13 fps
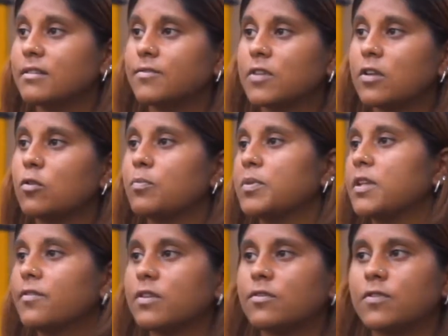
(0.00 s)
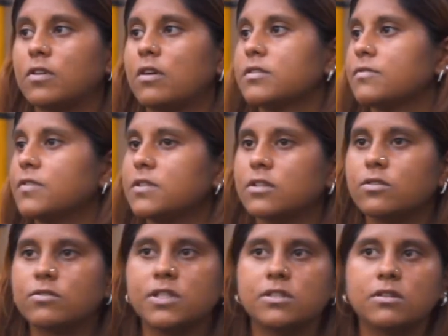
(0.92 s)
if they don't believe in the philosophies that
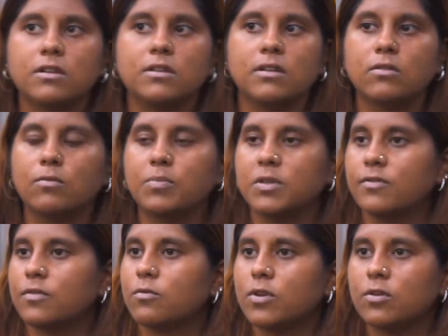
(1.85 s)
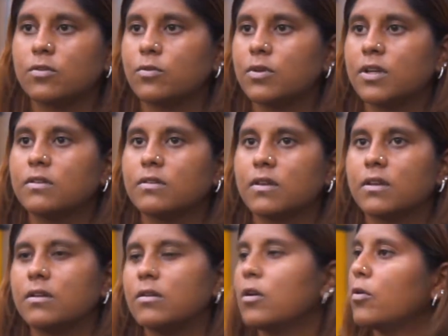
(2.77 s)
you're teaching and they don't believe in what you're doing,
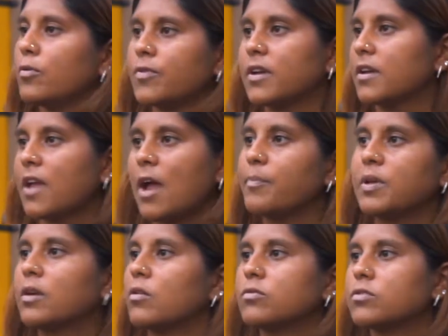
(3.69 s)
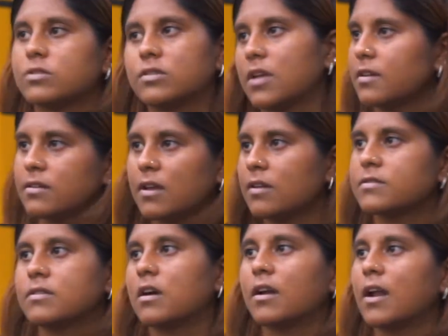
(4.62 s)
then no, they can't be coached.
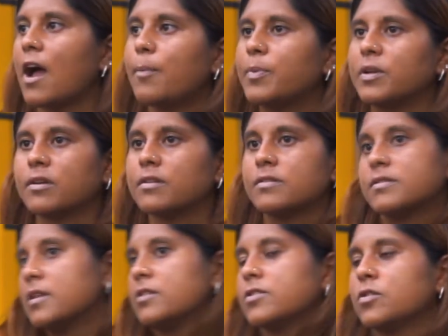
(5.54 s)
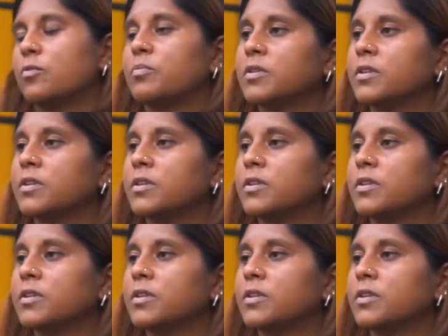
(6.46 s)
That's not going to happen because they just don't